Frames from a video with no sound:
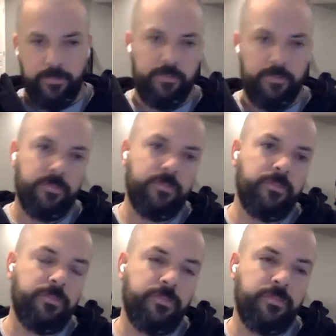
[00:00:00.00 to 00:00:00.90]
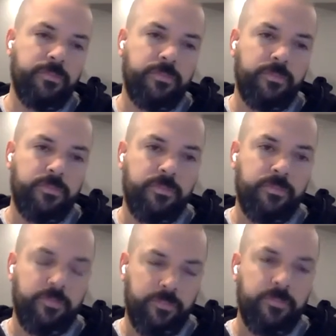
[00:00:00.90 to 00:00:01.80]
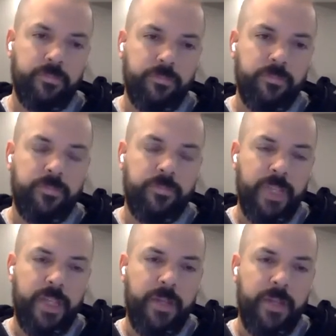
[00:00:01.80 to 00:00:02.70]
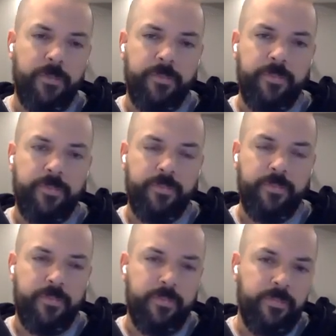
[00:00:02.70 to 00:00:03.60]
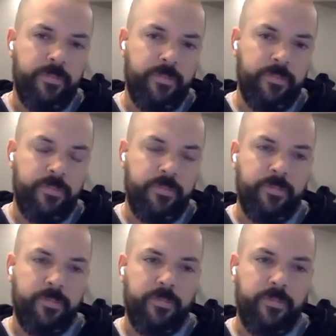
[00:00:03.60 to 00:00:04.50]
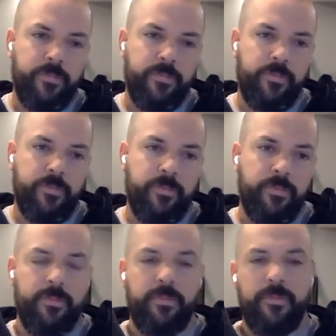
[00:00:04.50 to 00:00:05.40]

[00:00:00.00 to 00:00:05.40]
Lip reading: (not speaking)